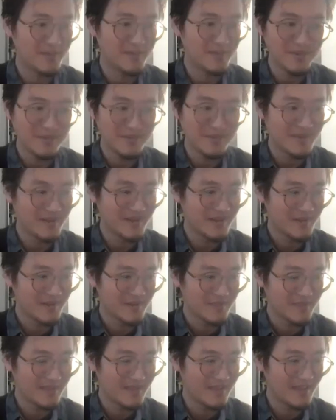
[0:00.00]
Yiwu,
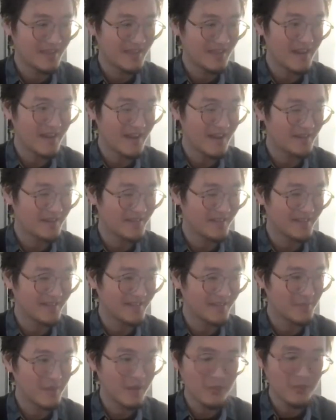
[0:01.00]
but yeah,
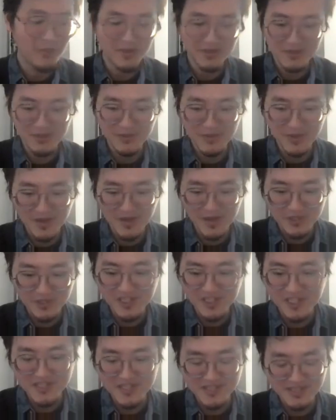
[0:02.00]
really want to
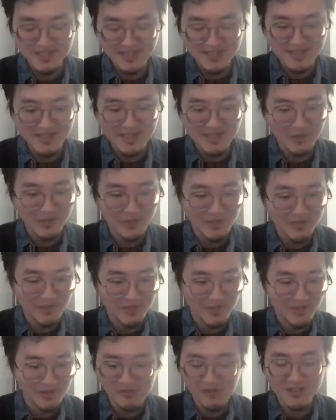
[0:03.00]
trick Jason and sell
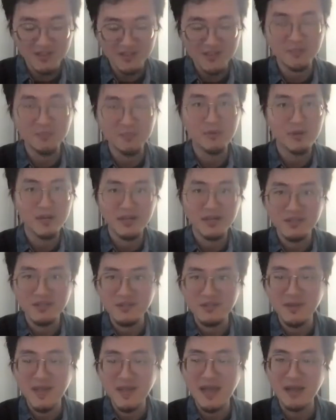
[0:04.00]
him across the border
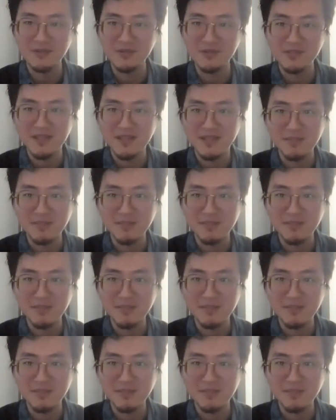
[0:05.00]
to Laos,